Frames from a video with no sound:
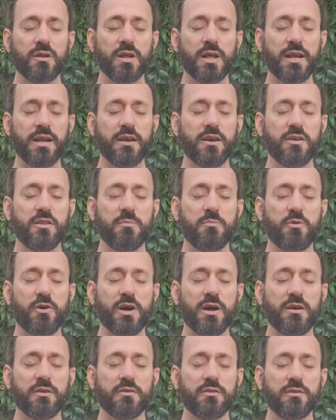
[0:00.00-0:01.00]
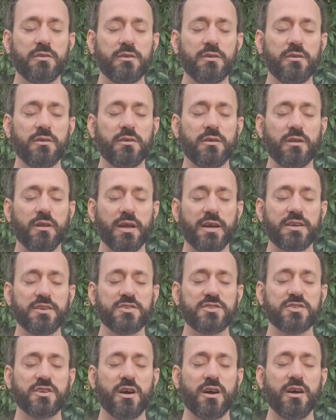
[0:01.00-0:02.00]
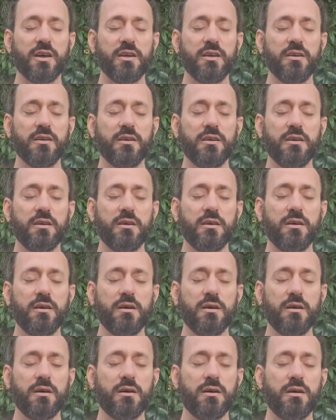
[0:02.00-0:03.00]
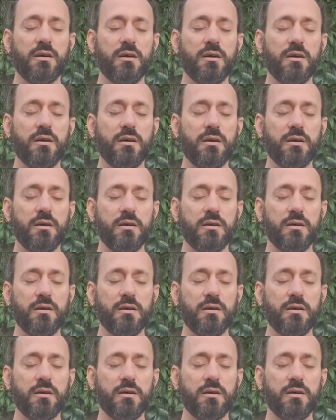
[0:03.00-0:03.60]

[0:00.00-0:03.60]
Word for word: letting go the breath like a sigh. I